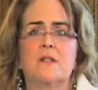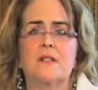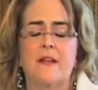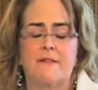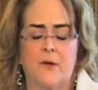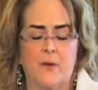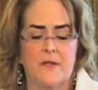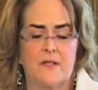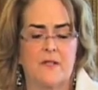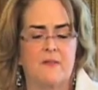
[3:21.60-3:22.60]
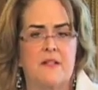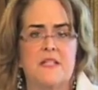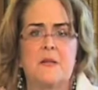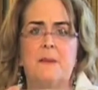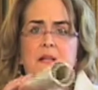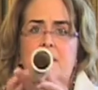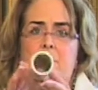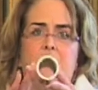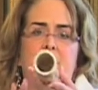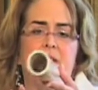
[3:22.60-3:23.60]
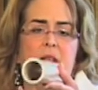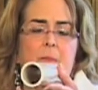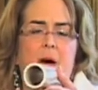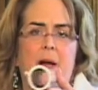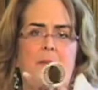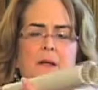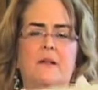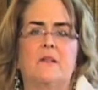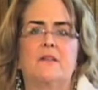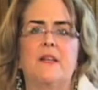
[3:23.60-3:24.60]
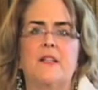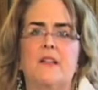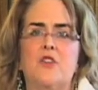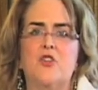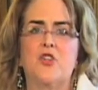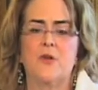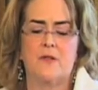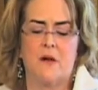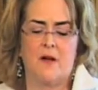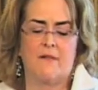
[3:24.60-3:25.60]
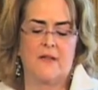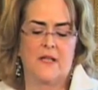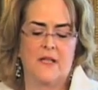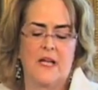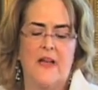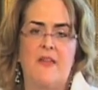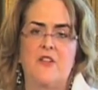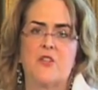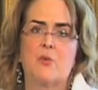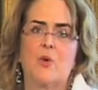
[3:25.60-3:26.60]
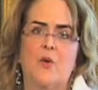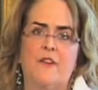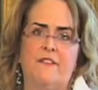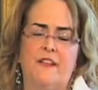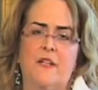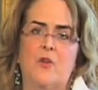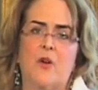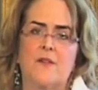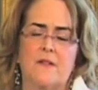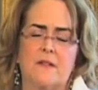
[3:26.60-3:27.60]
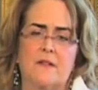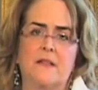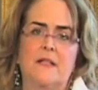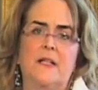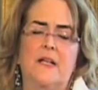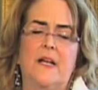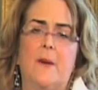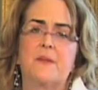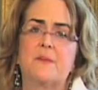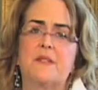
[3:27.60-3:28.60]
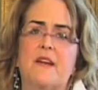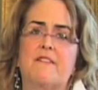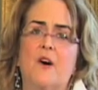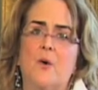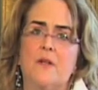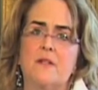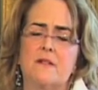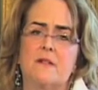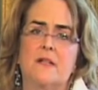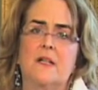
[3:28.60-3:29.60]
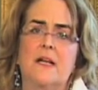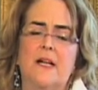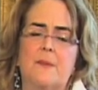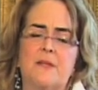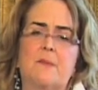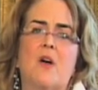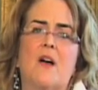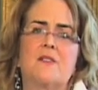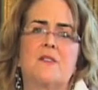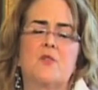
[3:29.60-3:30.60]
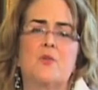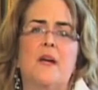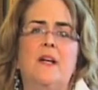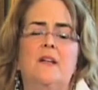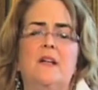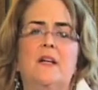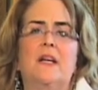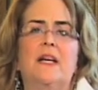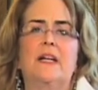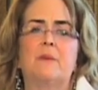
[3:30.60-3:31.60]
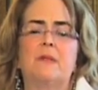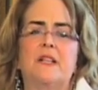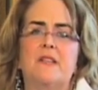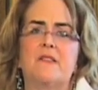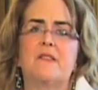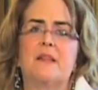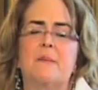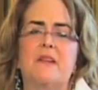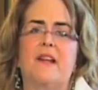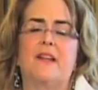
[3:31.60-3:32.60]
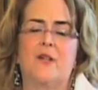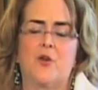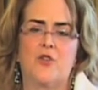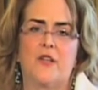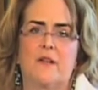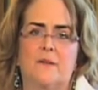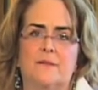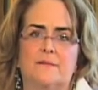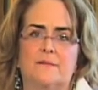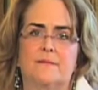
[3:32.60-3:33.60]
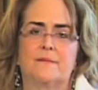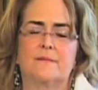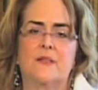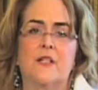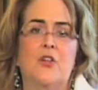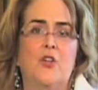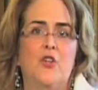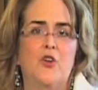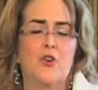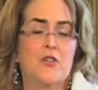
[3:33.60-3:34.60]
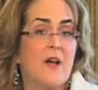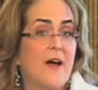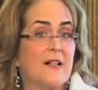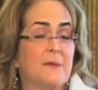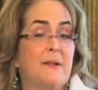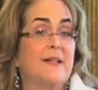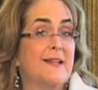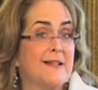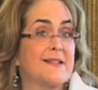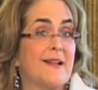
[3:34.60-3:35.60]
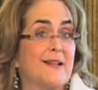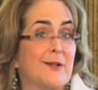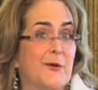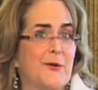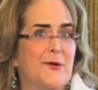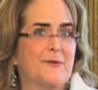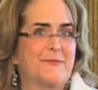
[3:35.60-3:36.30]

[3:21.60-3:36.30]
stay focused, this is a piece of PVC piping. They take their shoes off and they just roll their feet across it. It helps them stay focused, it helps them concentrate, and it releases some of that energy. Could your child be a kinesthetic learner?